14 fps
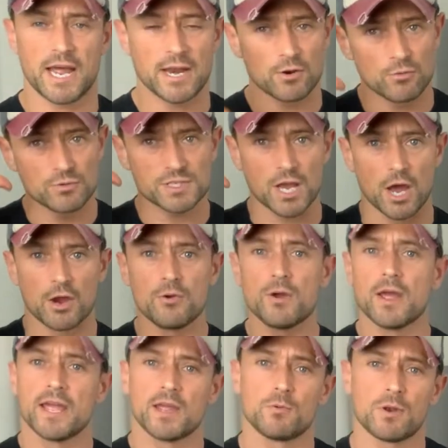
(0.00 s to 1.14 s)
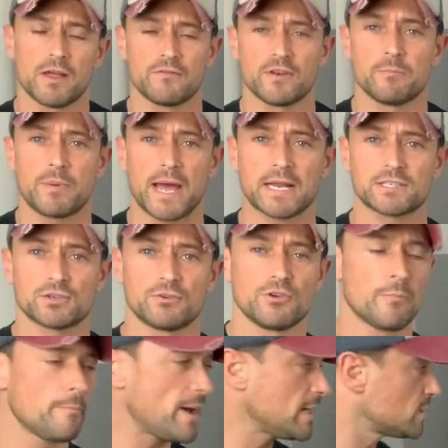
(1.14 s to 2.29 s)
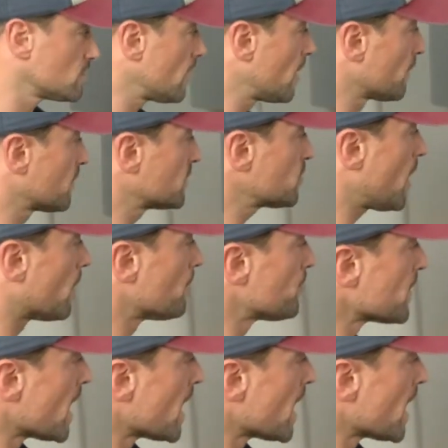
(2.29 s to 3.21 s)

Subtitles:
And also it will have an impact on your mental health as well.